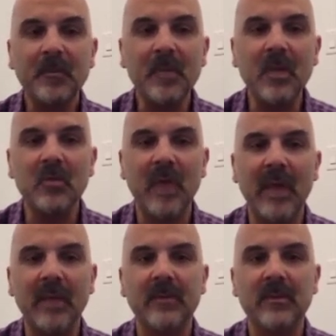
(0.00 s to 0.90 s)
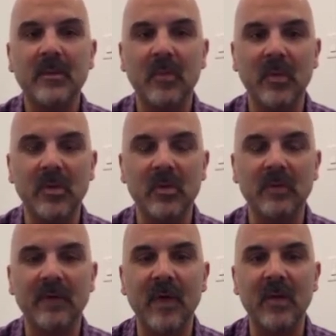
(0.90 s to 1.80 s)
trying to produce
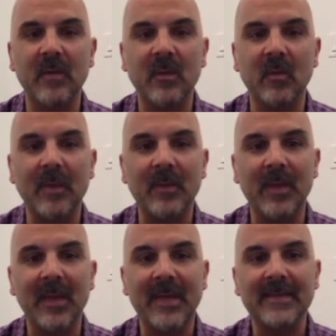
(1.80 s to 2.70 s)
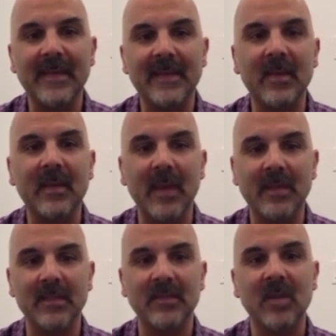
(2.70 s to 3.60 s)
volume in the right place and
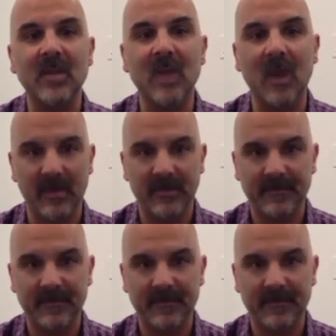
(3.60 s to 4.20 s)
minimizing scarring.